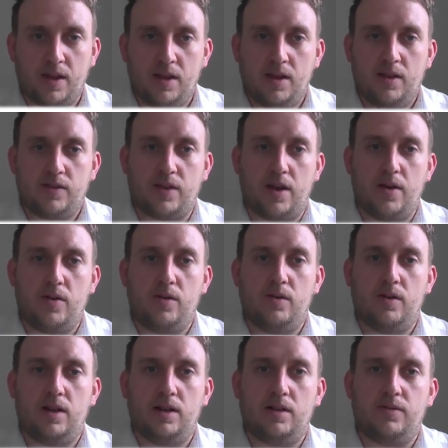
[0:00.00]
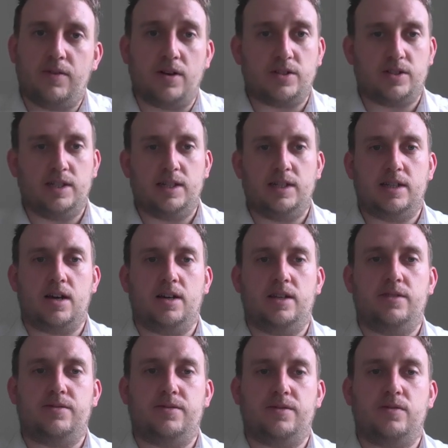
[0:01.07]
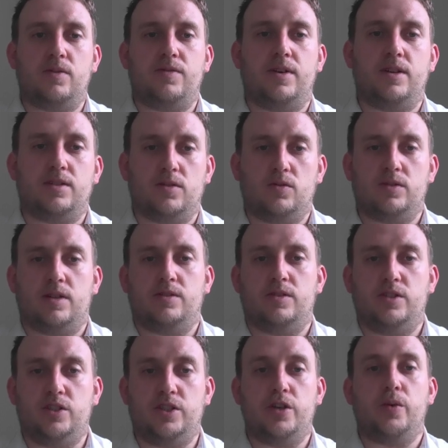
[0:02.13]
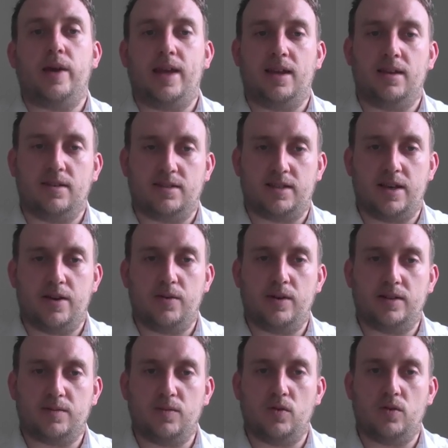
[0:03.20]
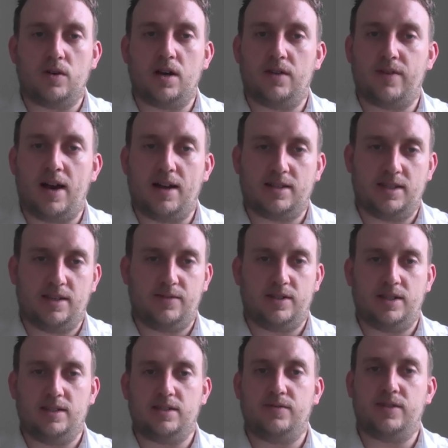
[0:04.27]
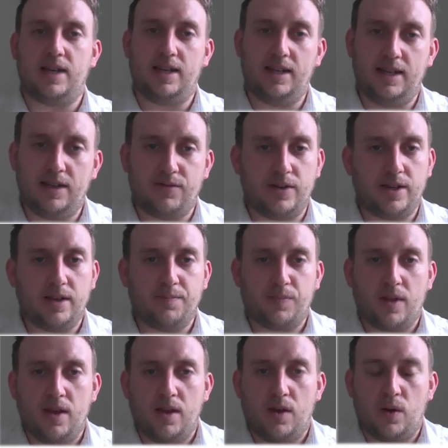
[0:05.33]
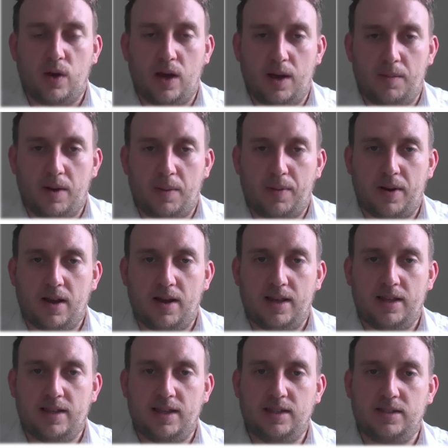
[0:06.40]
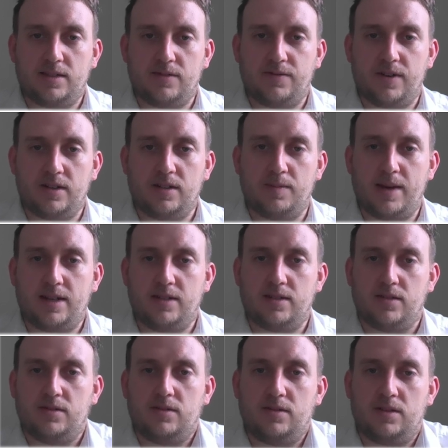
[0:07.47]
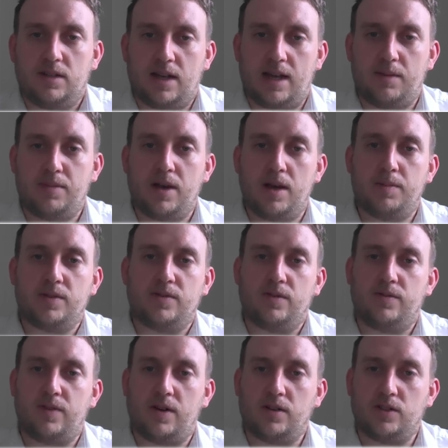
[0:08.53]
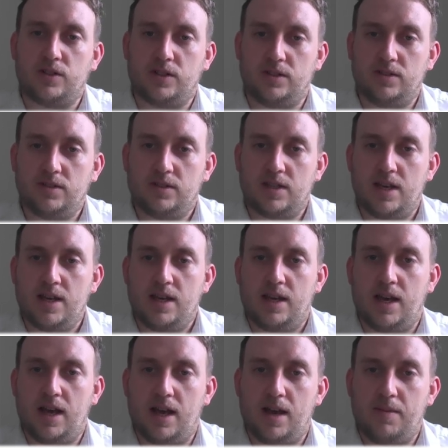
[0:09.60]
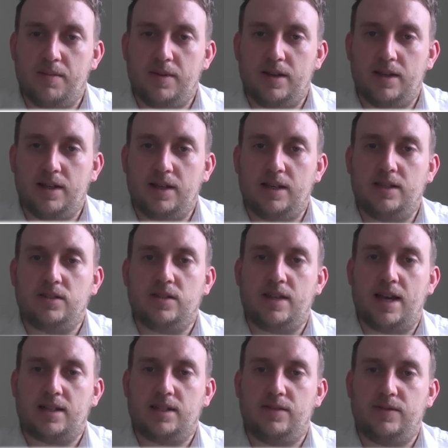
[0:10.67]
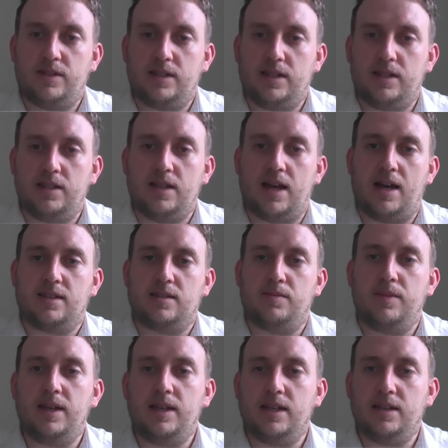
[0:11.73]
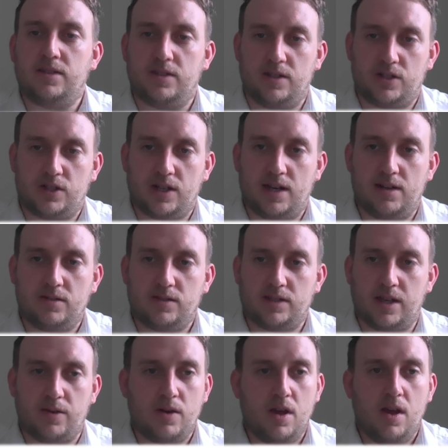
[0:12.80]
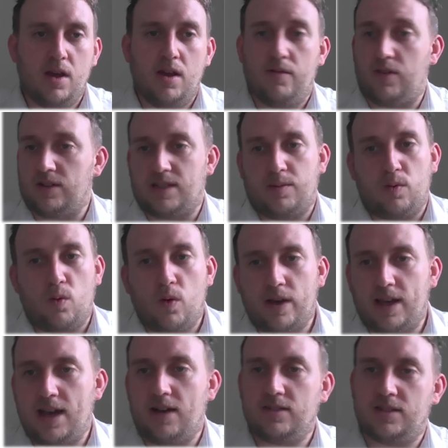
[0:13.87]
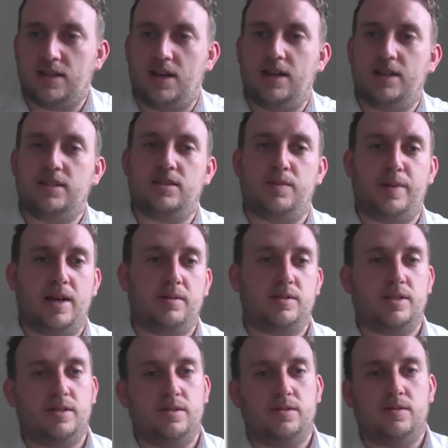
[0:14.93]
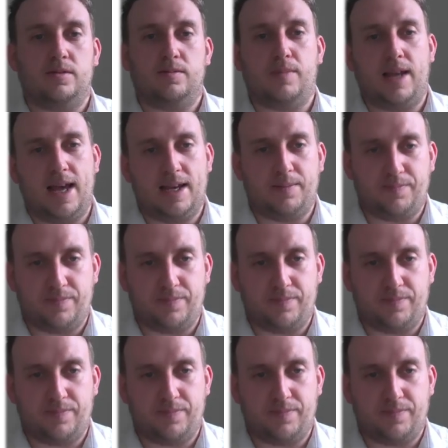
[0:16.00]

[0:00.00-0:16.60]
So functioning kind of refers also to doing, so it's more kind of activities of daily living. Applying these fundamental and purposeful functions into the activity that has a meaning to the child. So, for example, walking outside to be able to play.